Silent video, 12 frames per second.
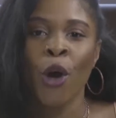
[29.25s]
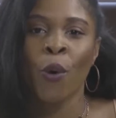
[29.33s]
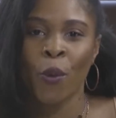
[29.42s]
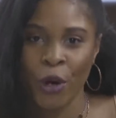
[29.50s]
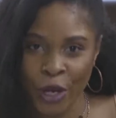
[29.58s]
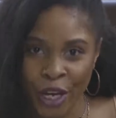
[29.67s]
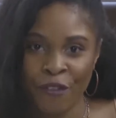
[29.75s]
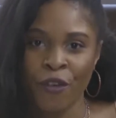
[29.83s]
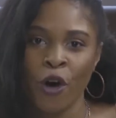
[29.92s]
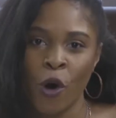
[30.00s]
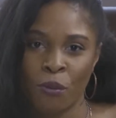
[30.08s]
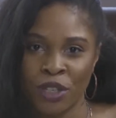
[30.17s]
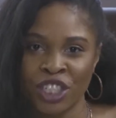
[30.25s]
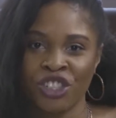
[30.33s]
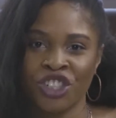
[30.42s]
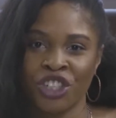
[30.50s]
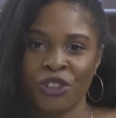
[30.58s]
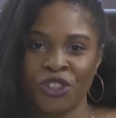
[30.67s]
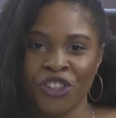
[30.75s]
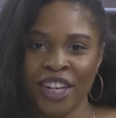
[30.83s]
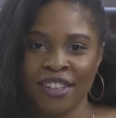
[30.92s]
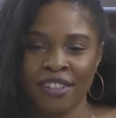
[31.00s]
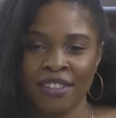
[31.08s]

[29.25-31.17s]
working for homeless children.